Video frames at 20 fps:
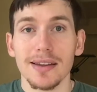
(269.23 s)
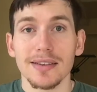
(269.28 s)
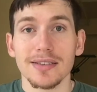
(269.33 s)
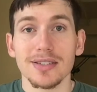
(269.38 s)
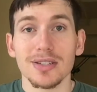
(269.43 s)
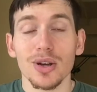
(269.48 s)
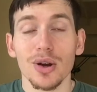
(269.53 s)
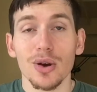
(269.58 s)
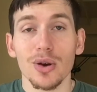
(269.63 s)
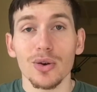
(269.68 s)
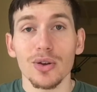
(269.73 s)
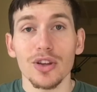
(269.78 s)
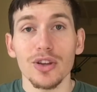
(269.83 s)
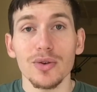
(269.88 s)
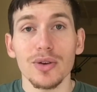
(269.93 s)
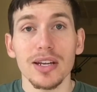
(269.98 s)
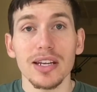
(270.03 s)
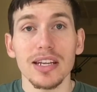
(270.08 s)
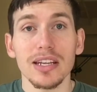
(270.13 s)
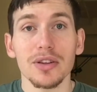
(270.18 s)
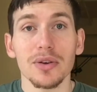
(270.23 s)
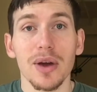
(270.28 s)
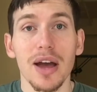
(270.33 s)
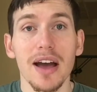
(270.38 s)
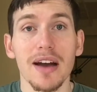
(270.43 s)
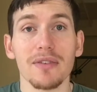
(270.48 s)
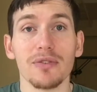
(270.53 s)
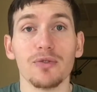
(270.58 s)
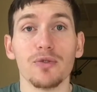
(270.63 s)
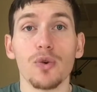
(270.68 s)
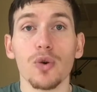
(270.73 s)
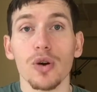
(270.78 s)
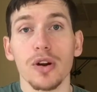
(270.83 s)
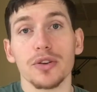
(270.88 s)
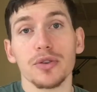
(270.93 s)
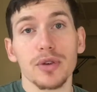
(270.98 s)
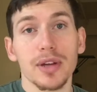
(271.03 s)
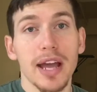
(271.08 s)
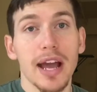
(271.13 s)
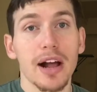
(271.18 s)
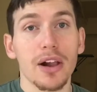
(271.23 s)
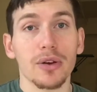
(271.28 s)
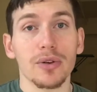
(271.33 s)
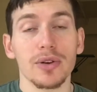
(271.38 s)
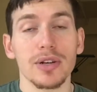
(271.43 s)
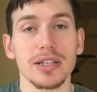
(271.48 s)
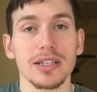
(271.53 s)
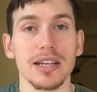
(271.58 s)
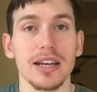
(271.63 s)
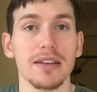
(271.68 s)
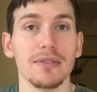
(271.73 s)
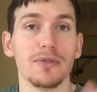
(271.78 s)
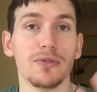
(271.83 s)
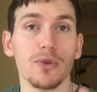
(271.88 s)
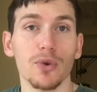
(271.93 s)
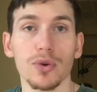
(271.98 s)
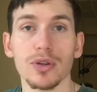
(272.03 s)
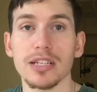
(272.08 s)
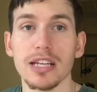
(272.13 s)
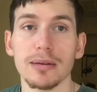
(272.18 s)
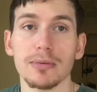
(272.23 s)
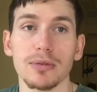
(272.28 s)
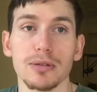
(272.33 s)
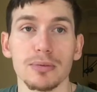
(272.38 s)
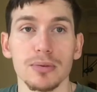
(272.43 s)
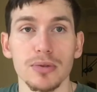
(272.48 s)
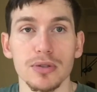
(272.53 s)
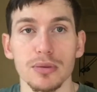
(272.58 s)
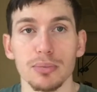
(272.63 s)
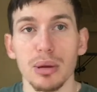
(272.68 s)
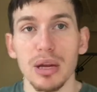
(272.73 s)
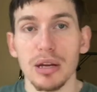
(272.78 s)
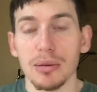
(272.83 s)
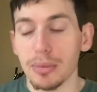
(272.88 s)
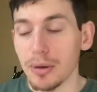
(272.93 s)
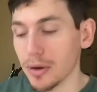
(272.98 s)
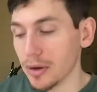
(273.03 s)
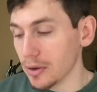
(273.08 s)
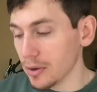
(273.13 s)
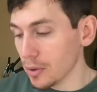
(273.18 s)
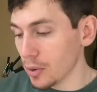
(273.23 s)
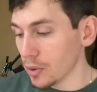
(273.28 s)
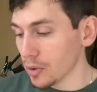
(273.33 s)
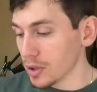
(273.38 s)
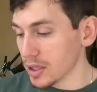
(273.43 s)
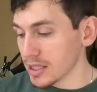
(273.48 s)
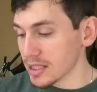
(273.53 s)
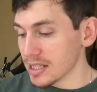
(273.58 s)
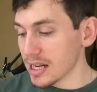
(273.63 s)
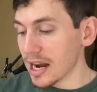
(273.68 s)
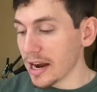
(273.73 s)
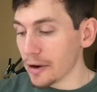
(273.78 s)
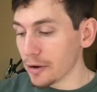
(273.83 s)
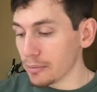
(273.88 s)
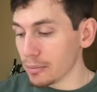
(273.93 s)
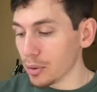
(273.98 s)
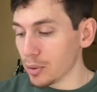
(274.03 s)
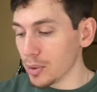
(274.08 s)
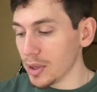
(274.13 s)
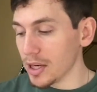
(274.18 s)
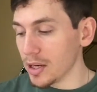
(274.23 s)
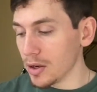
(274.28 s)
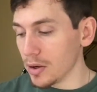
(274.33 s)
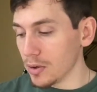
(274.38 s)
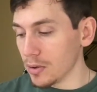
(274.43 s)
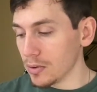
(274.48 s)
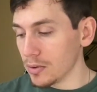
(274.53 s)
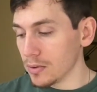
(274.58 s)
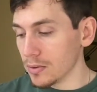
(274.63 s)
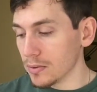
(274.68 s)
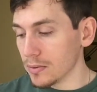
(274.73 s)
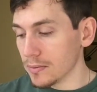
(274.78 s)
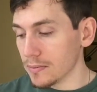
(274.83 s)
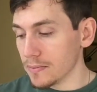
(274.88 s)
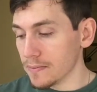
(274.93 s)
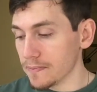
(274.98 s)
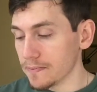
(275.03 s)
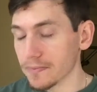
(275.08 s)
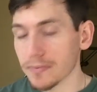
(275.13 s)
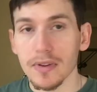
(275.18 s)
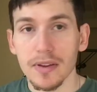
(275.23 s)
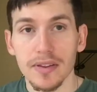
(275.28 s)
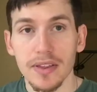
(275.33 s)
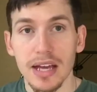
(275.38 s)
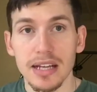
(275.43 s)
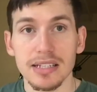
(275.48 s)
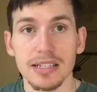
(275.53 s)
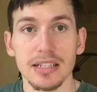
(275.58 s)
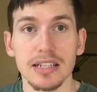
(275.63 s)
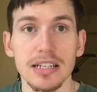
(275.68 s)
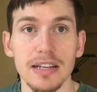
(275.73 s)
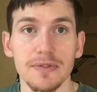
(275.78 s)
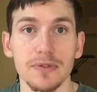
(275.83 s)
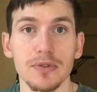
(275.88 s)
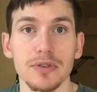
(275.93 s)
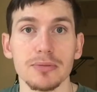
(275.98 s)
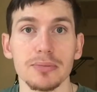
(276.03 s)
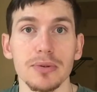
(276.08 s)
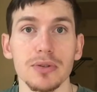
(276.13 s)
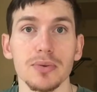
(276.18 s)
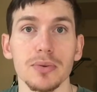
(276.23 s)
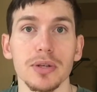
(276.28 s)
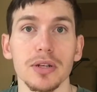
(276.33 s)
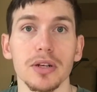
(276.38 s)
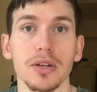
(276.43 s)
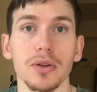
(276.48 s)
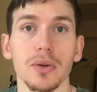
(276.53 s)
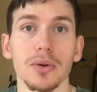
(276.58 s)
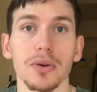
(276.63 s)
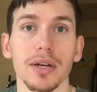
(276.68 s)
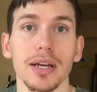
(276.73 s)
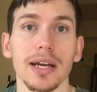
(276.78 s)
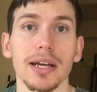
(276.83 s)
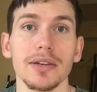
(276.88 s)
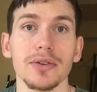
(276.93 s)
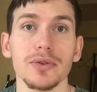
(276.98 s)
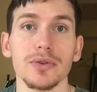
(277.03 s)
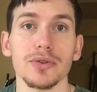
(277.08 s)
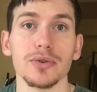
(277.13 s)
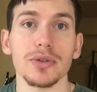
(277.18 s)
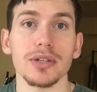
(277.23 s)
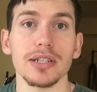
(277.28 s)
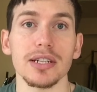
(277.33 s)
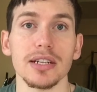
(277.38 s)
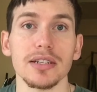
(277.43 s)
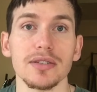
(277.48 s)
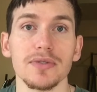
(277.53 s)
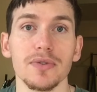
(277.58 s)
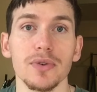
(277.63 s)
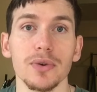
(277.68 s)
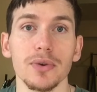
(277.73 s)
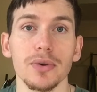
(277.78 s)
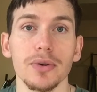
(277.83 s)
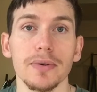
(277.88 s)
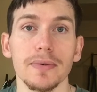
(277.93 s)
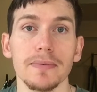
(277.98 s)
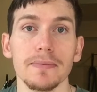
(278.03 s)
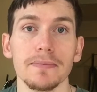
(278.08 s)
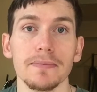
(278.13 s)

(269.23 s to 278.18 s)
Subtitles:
So you can either have 400 calories and 4 tablespoons of peanut butter, or an entire burrito. That's the difference between caloric and nutrient-dense food.